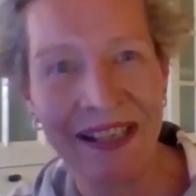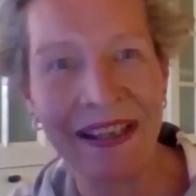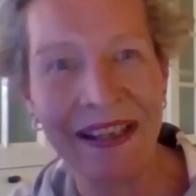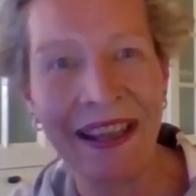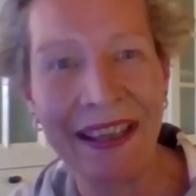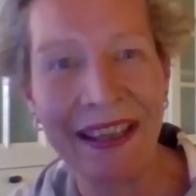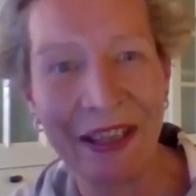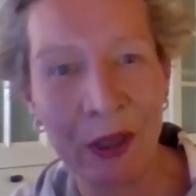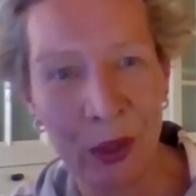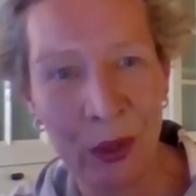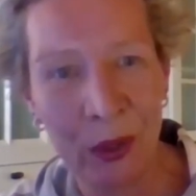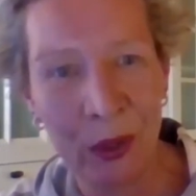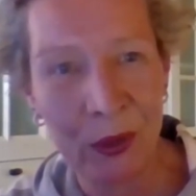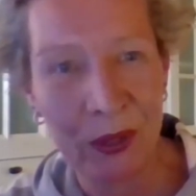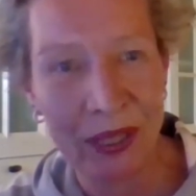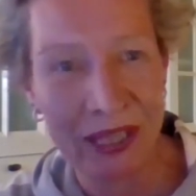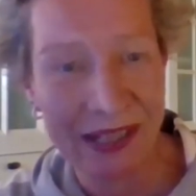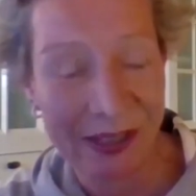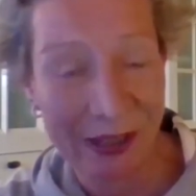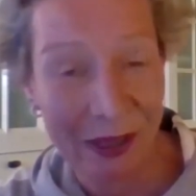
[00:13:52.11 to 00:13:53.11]
like who
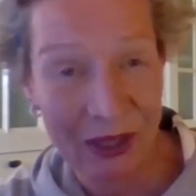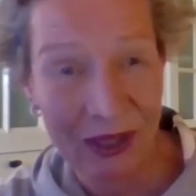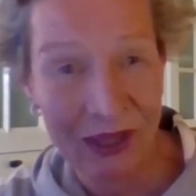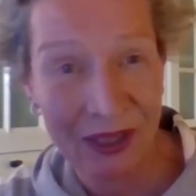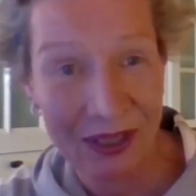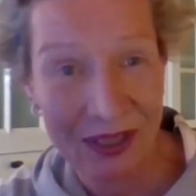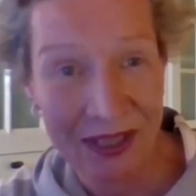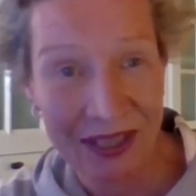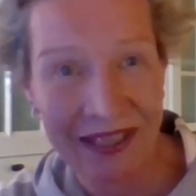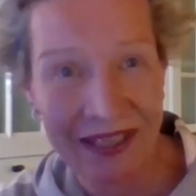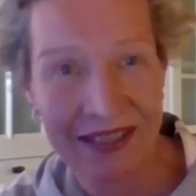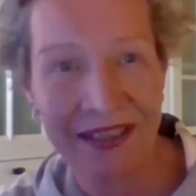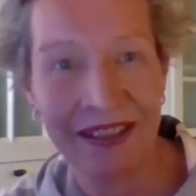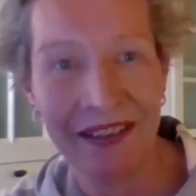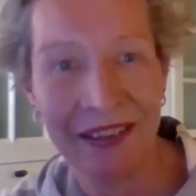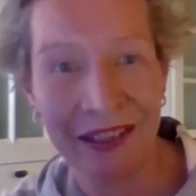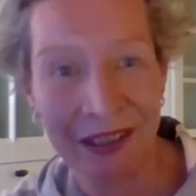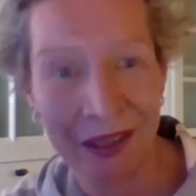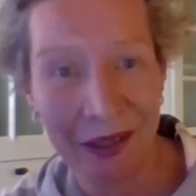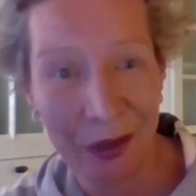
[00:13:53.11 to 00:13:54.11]
is good at
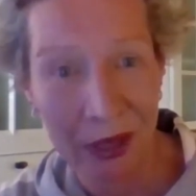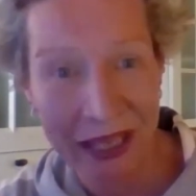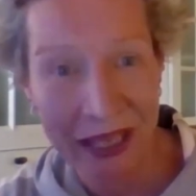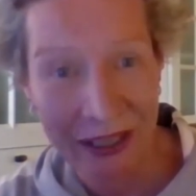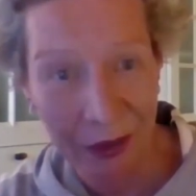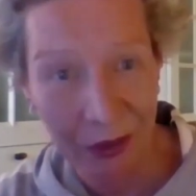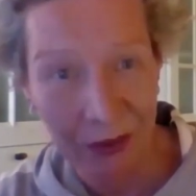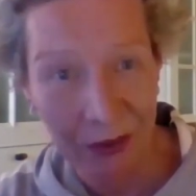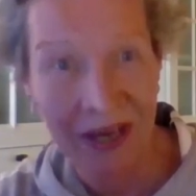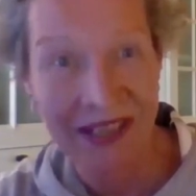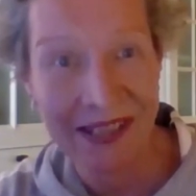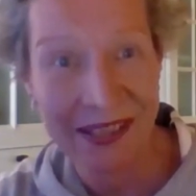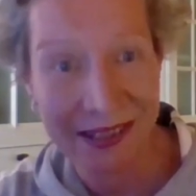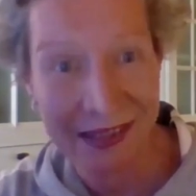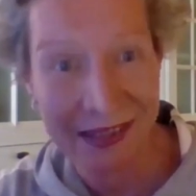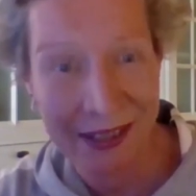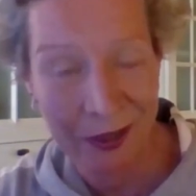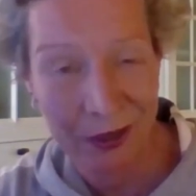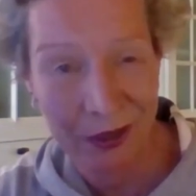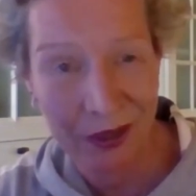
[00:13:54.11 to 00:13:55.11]
dealing in a crisis
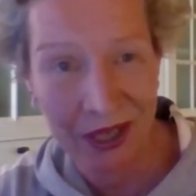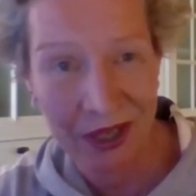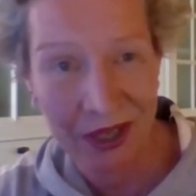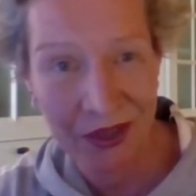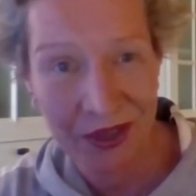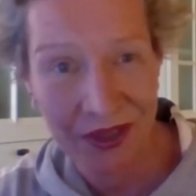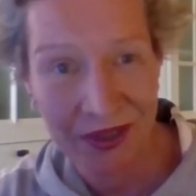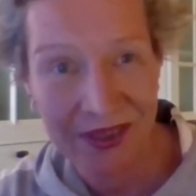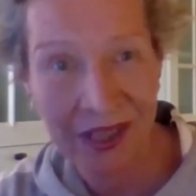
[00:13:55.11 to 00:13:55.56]
situation?